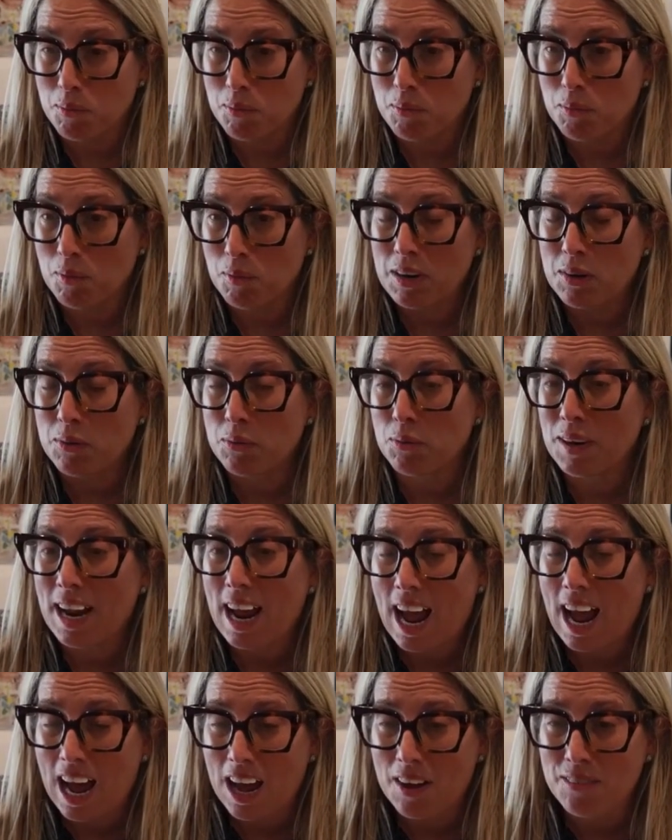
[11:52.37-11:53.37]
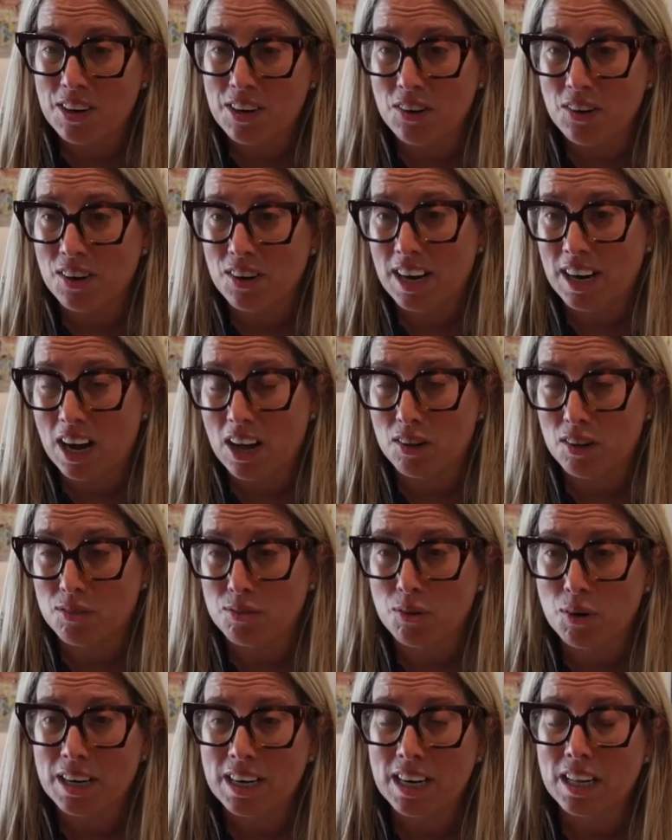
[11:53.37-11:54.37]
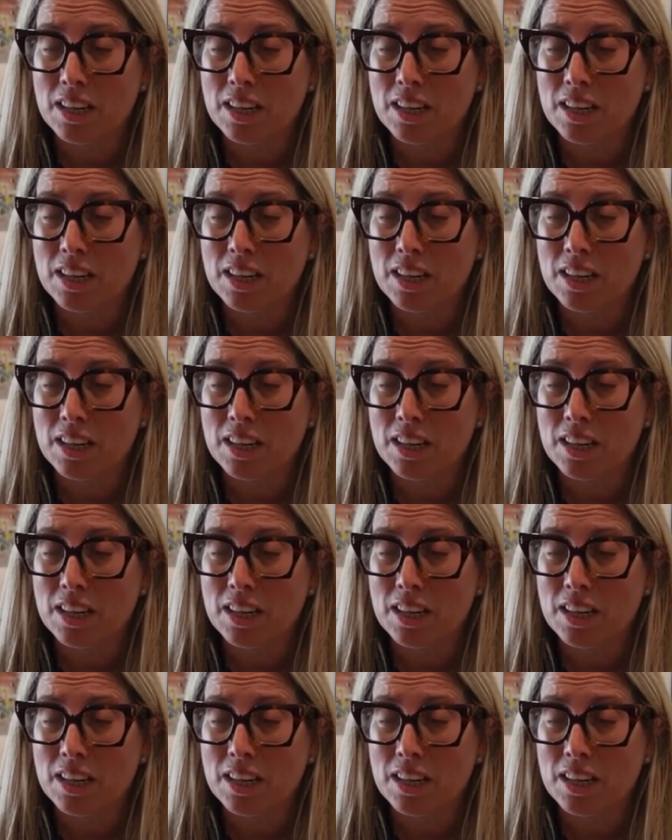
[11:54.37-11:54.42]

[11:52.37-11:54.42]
what we have here in California,